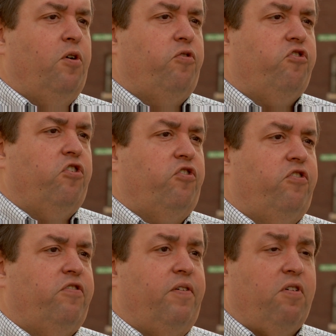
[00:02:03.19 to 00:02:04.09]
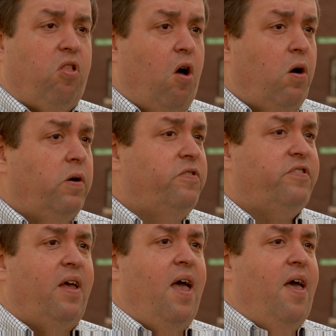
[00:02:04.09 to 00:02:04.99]
those churches have
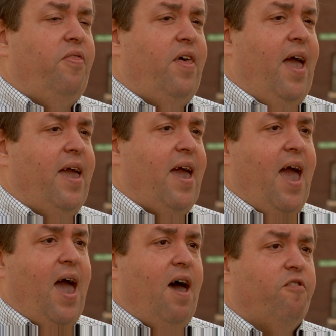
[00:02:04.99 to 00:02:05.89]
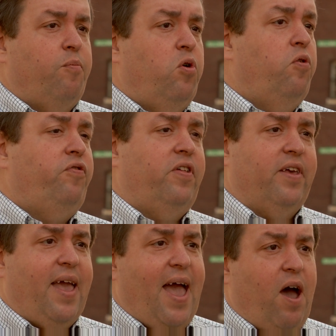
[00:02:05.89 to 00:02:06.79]
closed, they have moved to
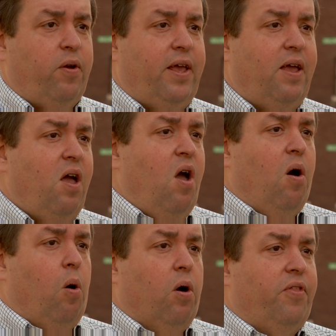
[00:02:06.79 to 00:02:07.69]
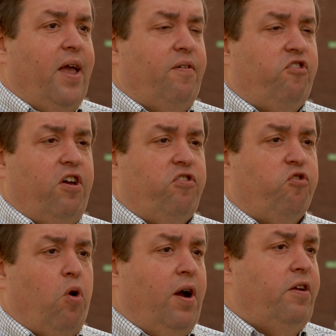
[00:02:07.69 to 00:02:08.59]
the county, or they have just
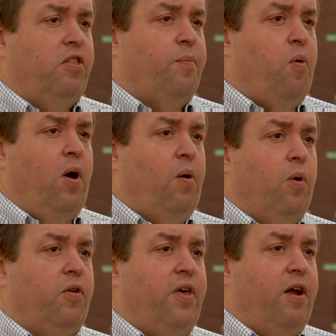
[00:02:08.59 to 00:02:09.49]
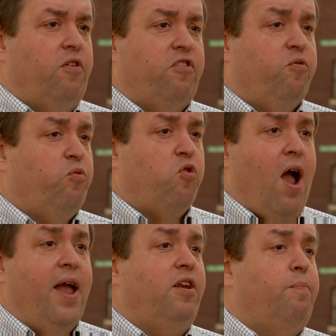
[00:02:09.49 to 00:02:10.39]
shrunk to the point where they are just
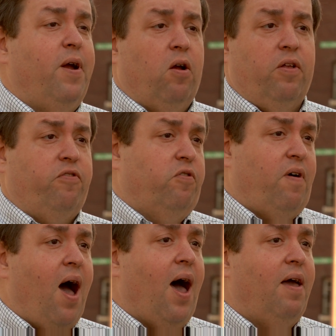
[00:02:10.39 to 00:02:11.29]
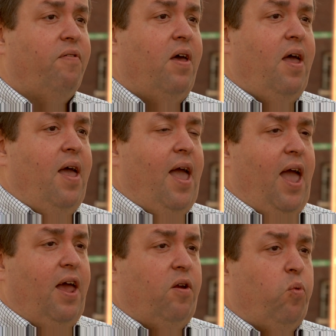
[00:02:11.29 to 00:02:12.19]
trying to barely survive.
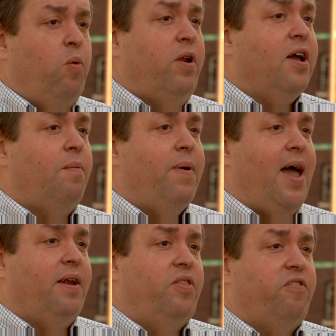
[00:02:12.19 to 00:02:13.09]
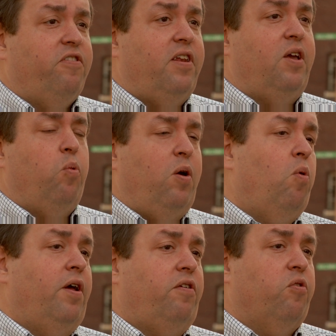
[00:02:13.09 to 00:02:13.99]
And we want to come back to the city. We
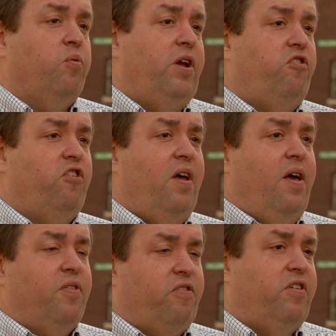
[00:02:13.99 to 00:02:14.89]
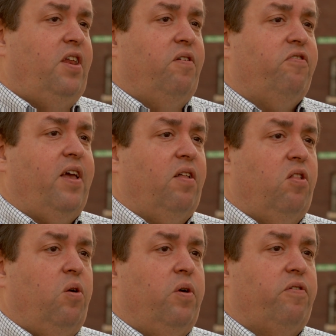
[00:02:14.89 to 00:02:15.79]
want to reach the city of St.
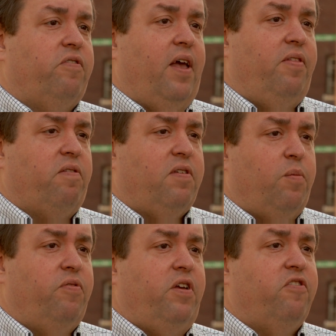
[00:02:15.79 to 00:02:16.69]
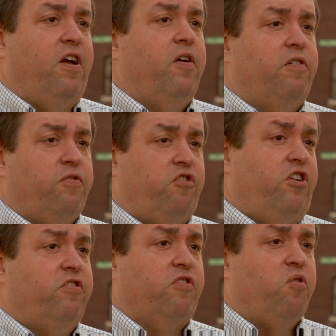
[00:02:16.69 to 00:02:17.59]
Louis and some of these areas for
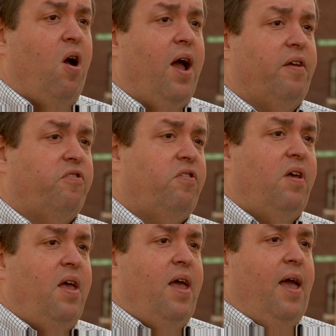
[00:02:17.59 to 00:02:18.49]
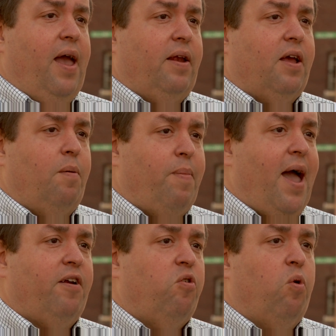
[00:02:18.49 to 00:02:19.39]
Jesus Christ, and come
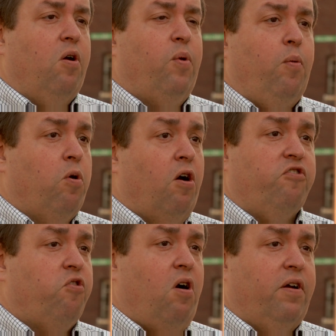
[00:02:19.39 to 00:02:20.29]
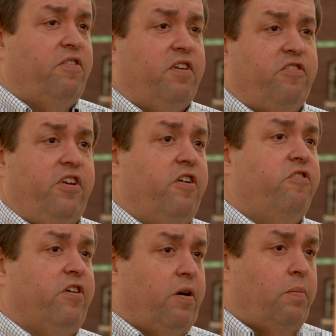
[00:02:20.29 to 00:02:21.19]
back to where we were our strongest 60
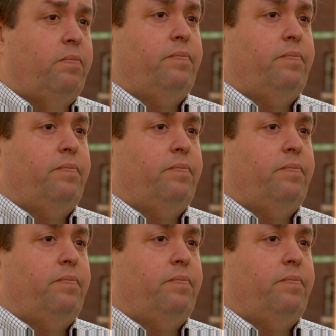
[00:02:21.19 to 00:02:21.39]
years ago.